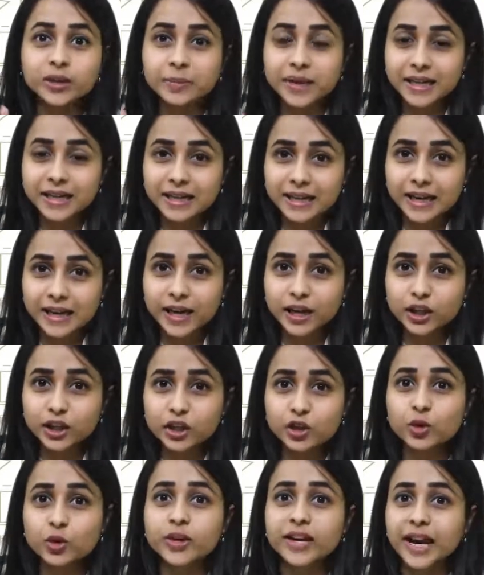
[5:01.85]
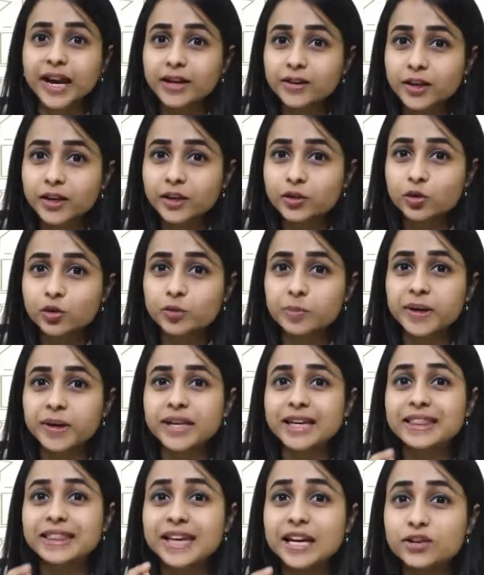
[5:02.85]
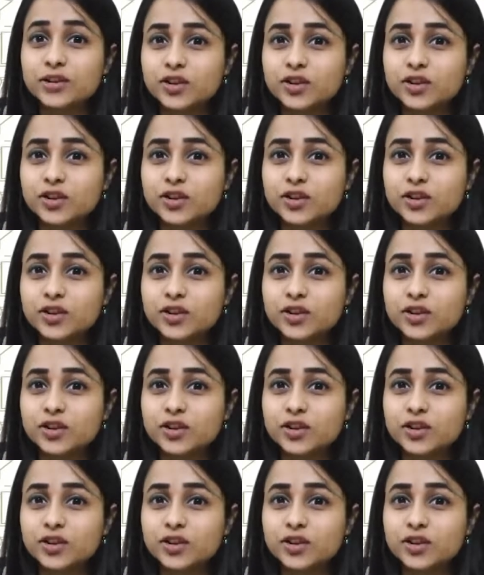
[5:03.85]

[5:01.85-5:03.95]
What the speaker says: may take to get recruitment in their